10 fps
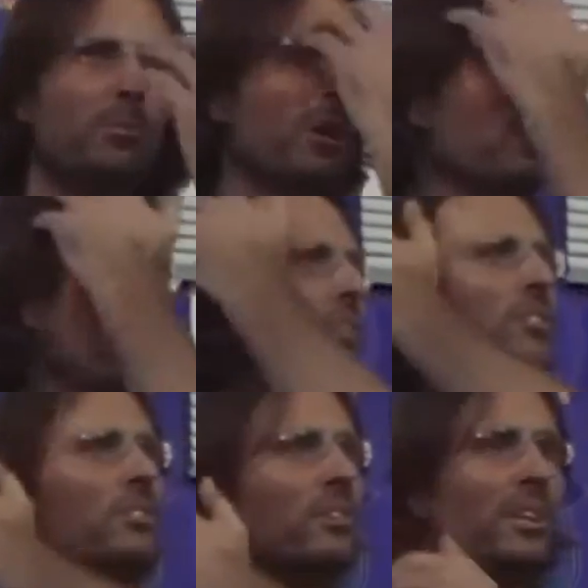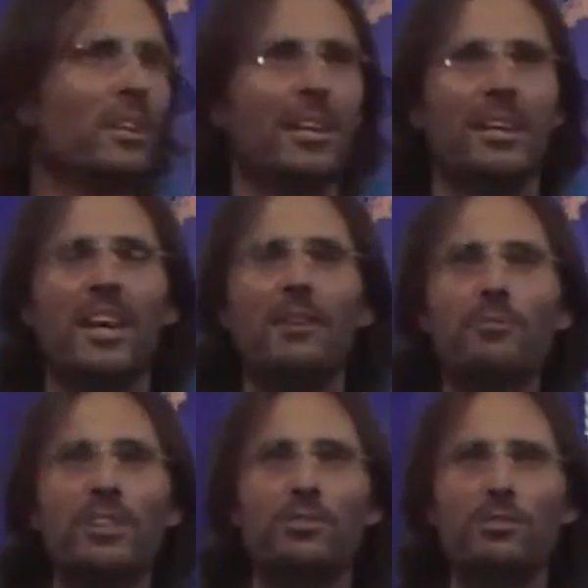So what do I do?
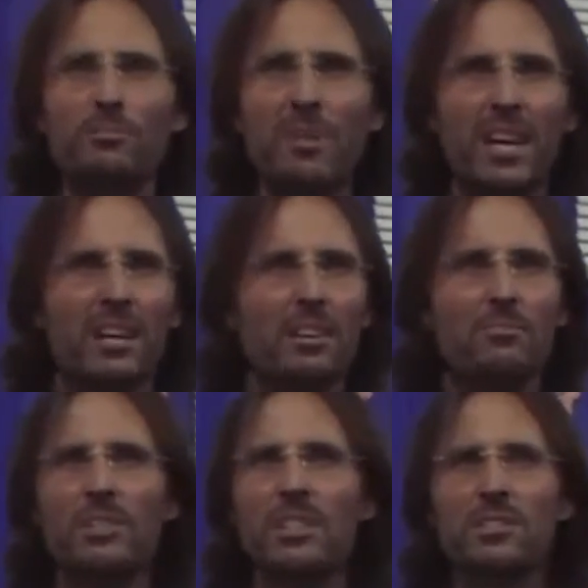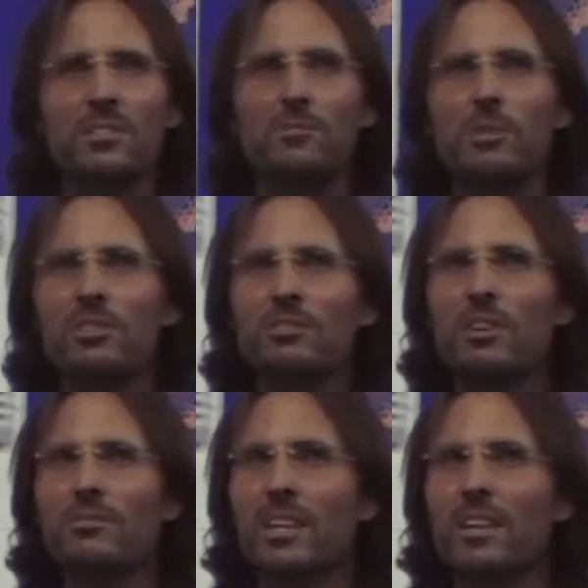Every new man I'm really
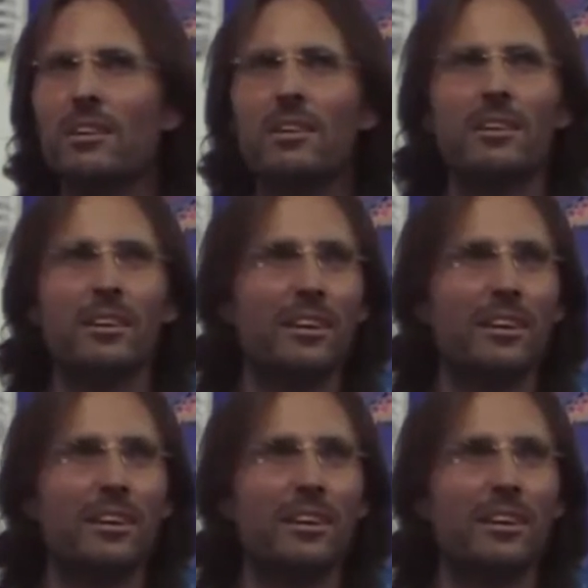suspicious of now.